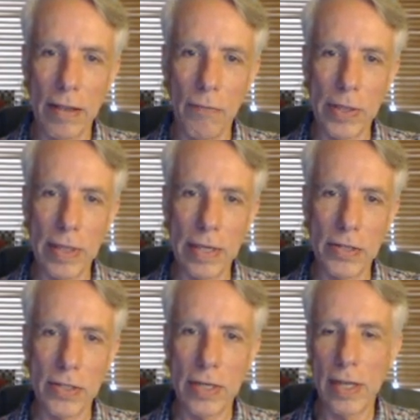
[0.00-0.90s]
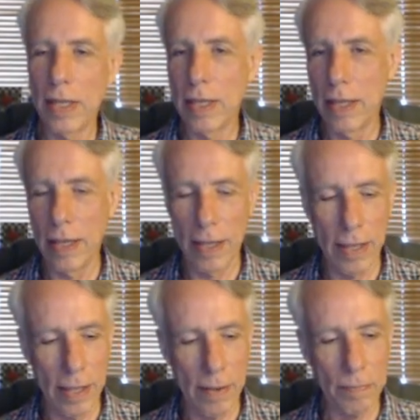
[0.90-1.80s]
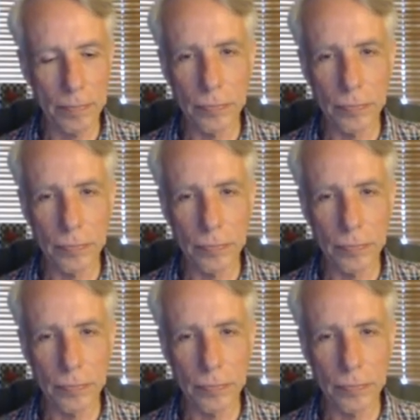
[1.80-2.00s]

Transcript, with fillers: with this, um,